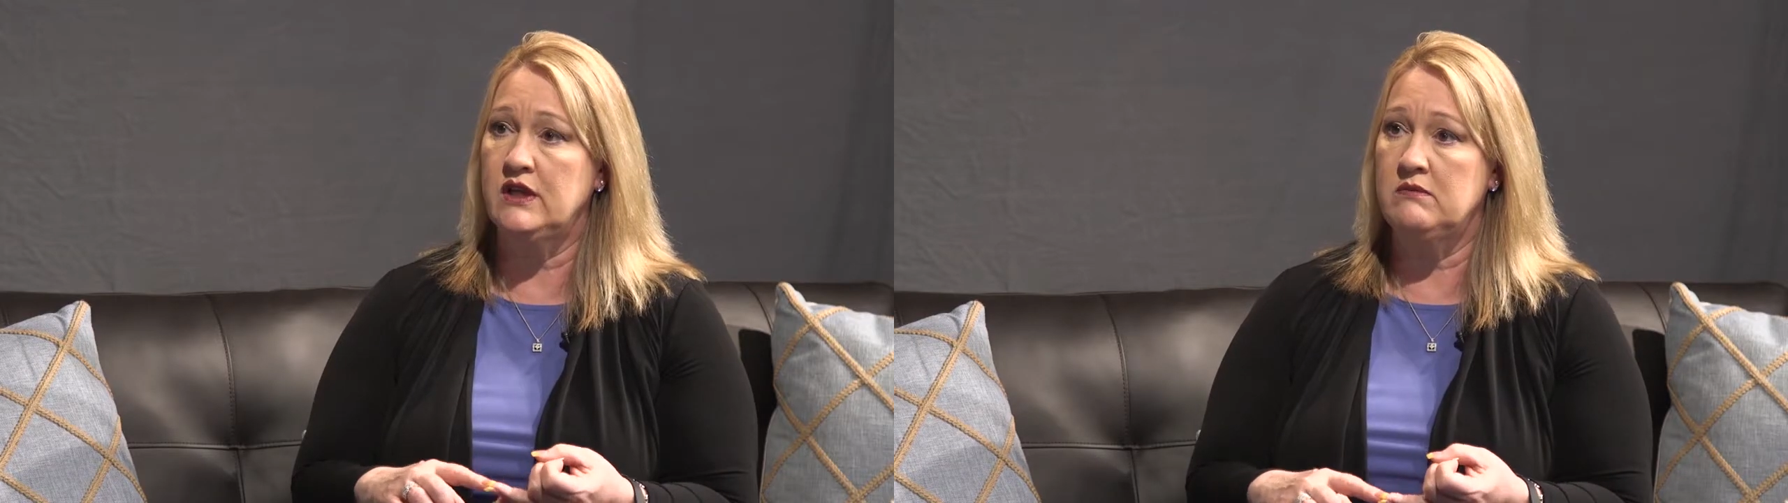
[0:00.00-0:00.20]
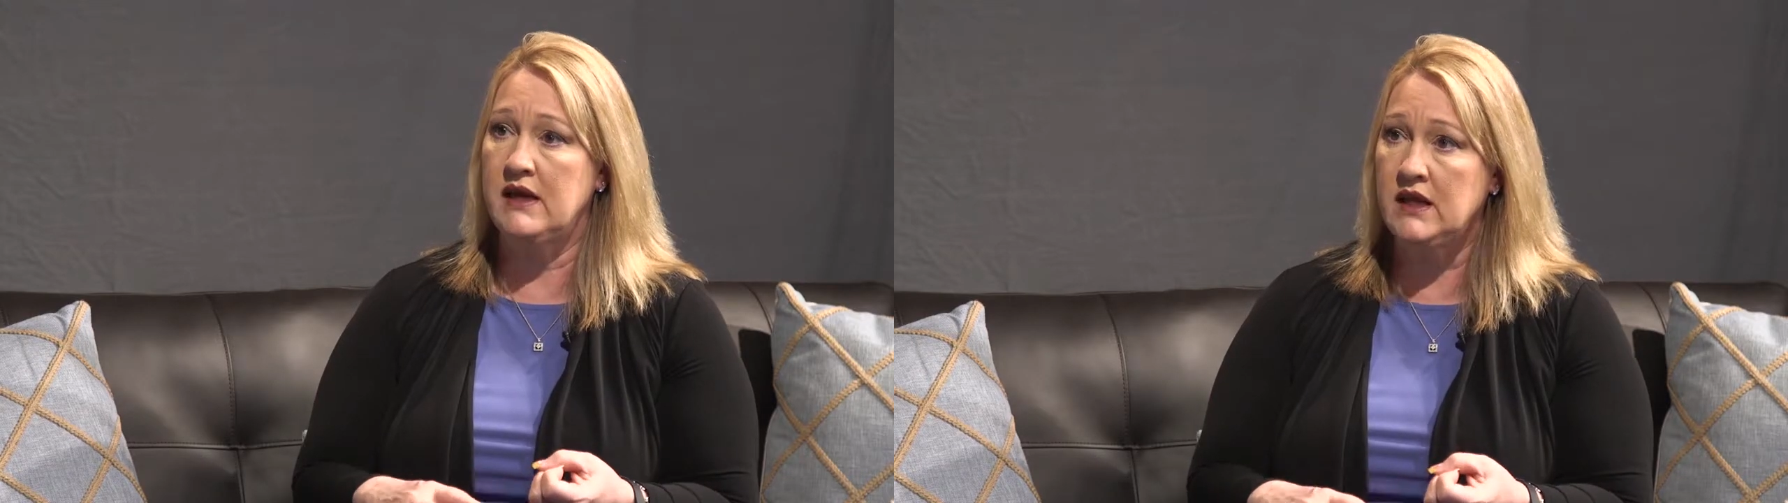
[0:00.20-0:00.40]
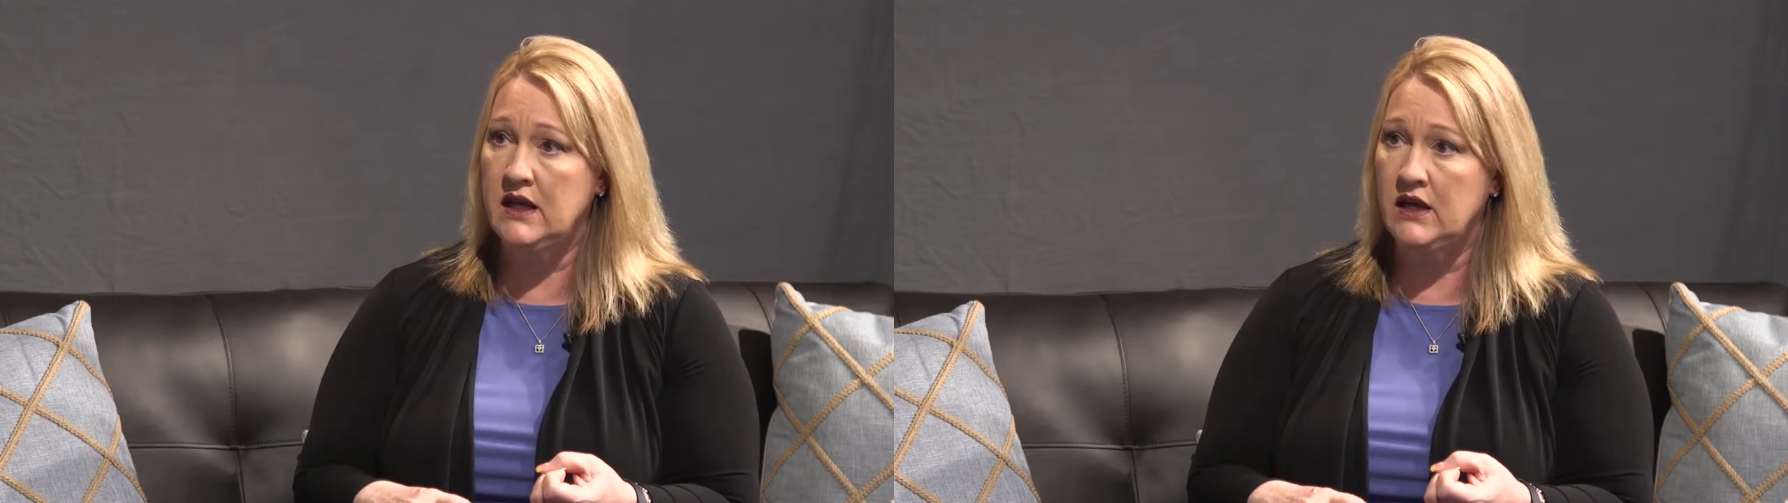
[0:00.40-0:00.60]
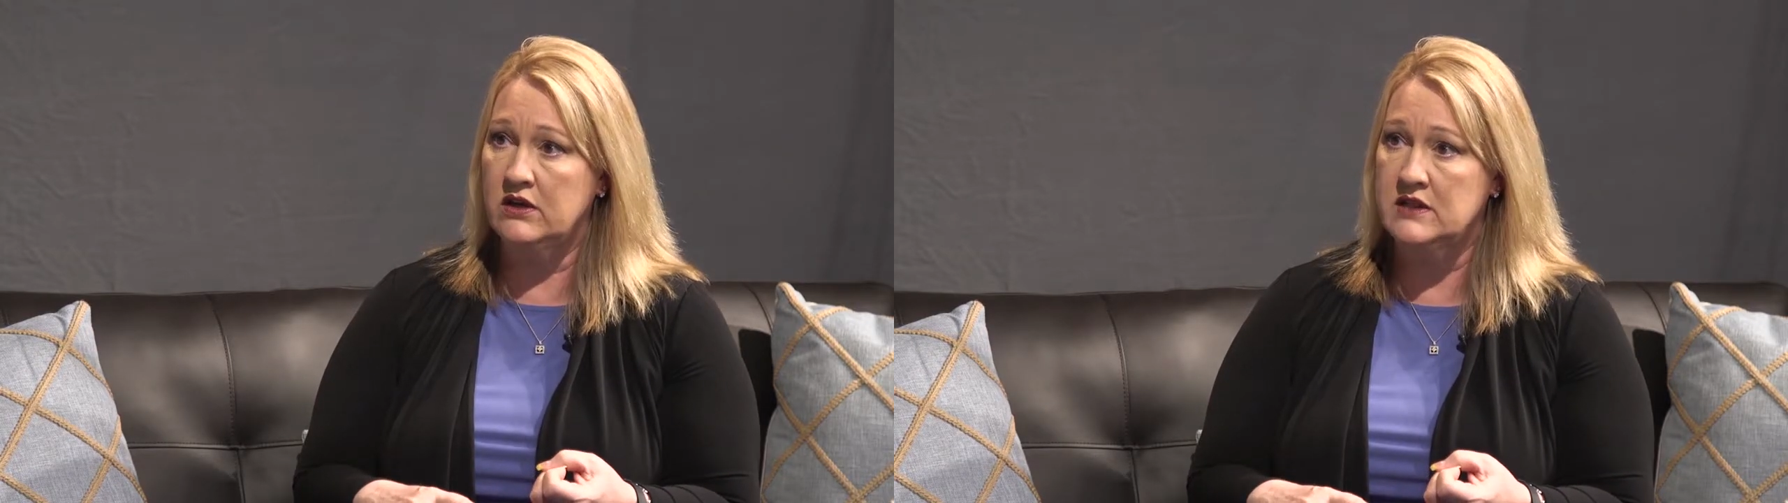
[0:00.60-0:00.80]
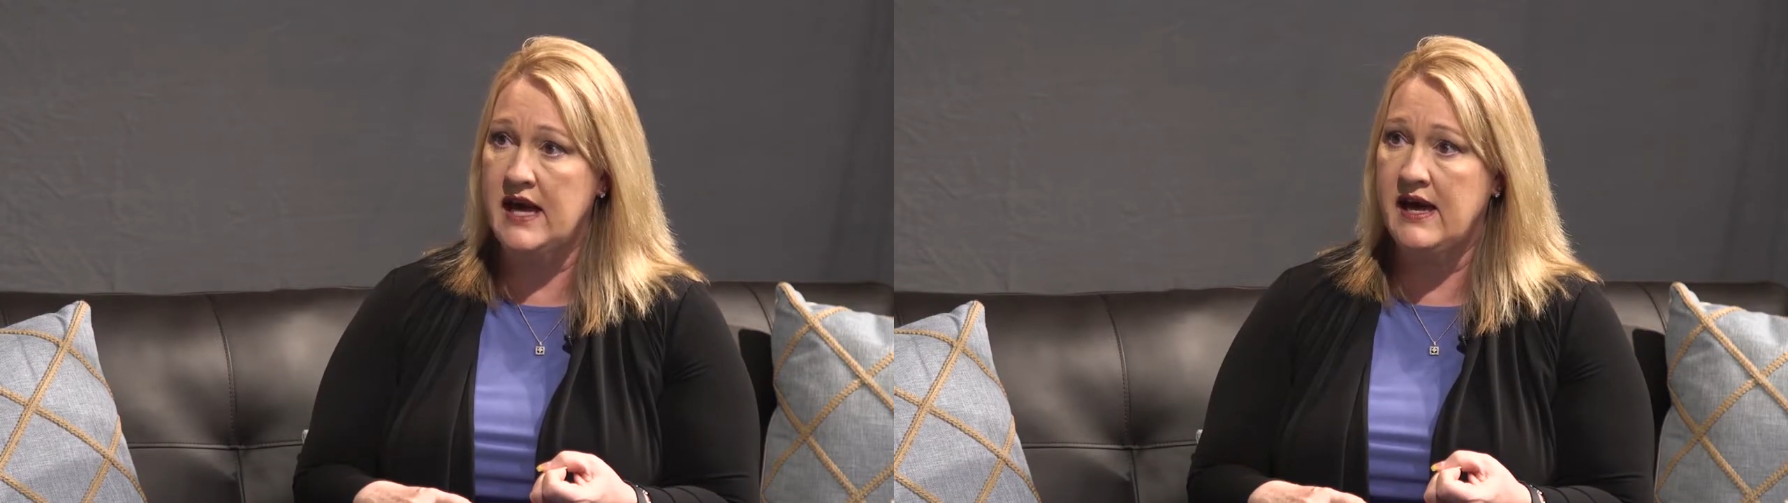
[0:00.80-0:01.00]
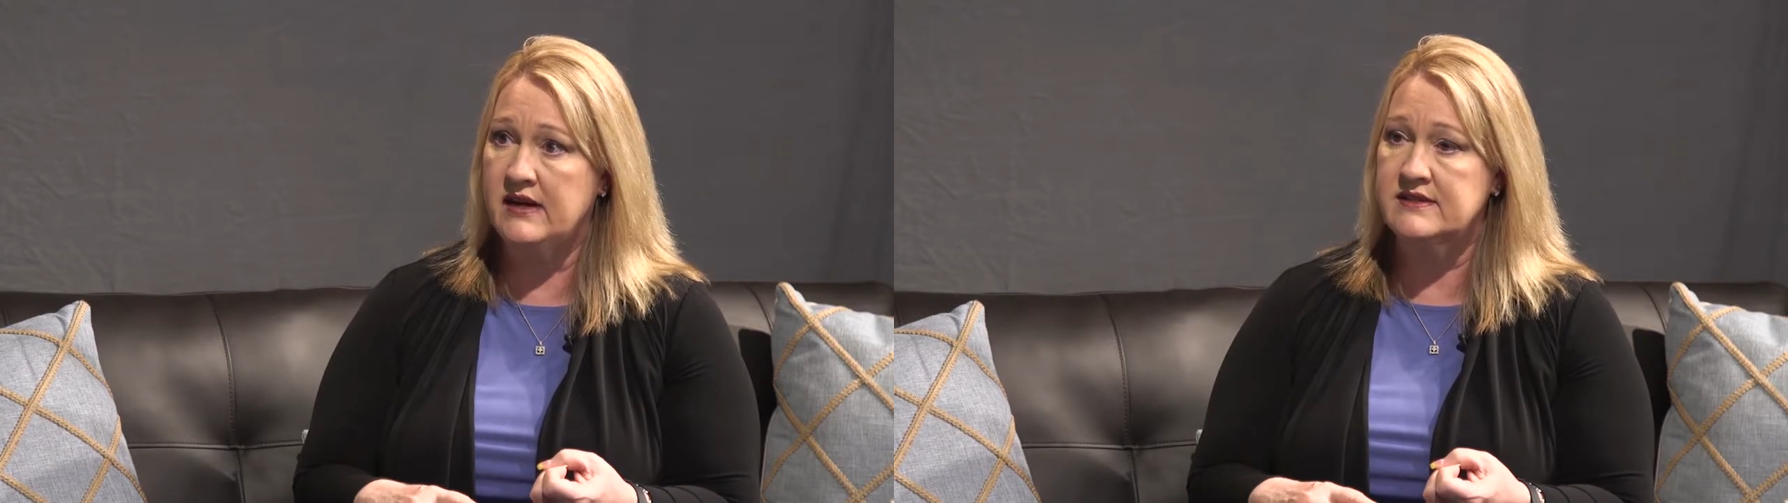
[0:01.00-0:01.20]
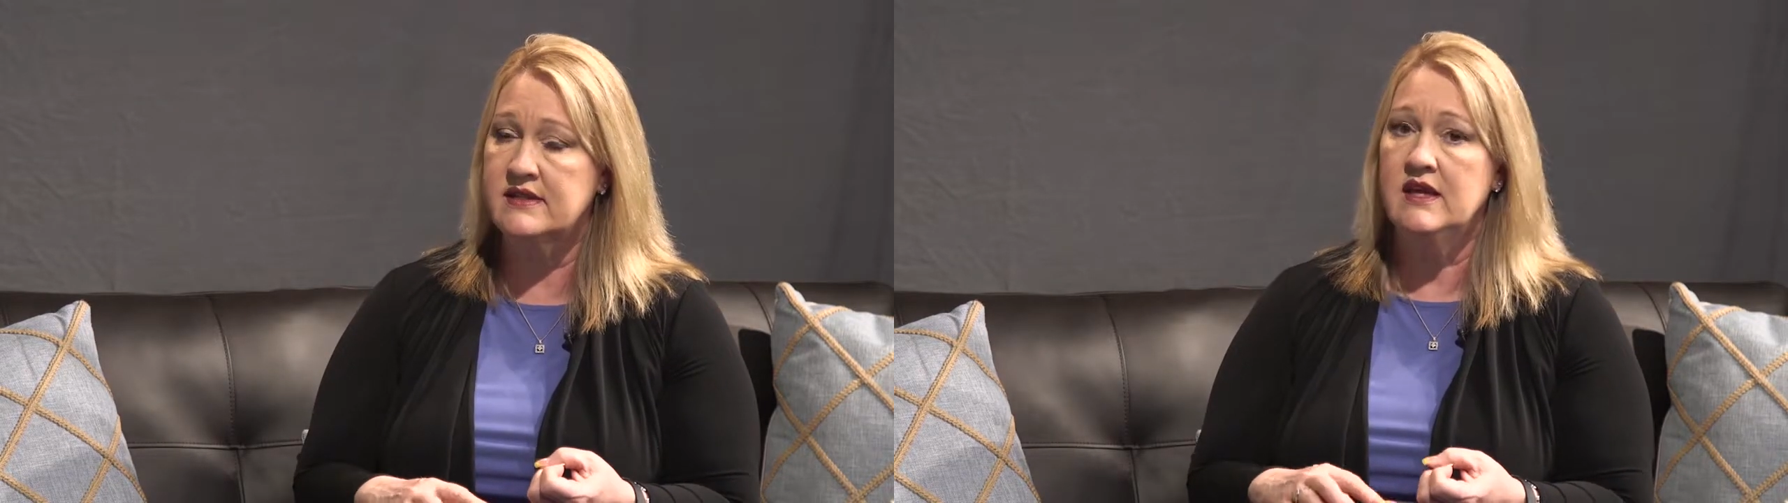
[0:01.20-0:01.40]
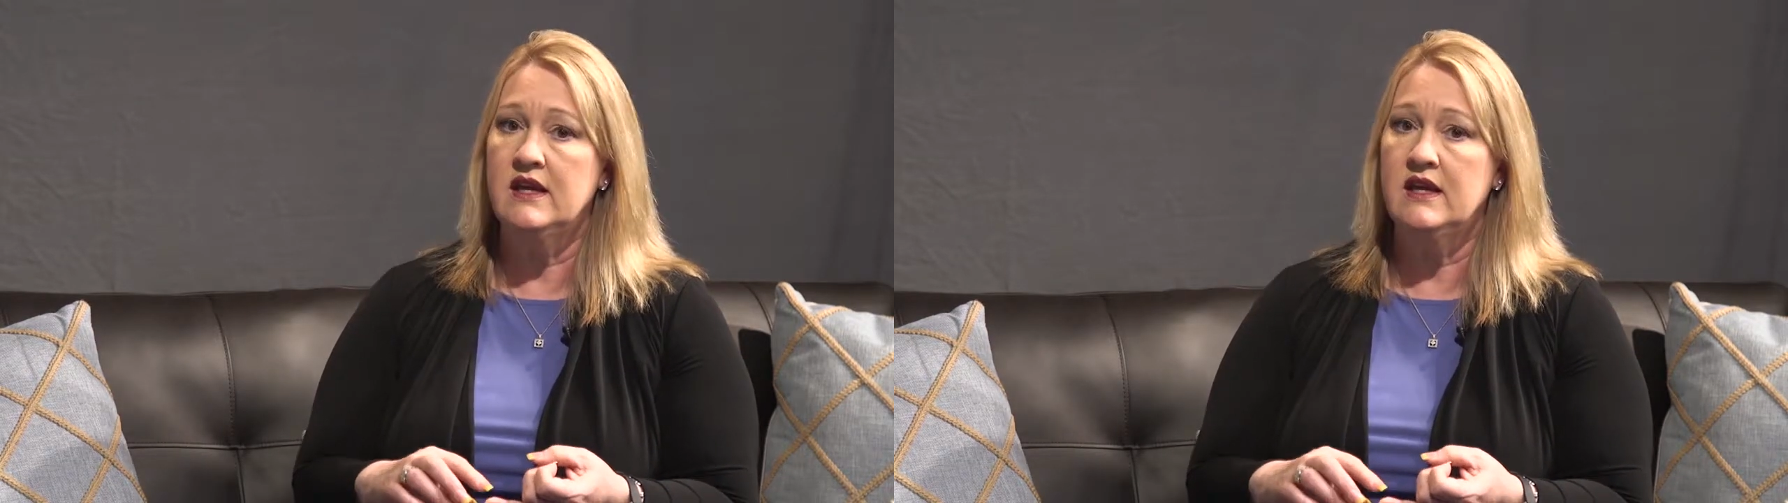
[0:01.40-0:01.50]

and Medicare tax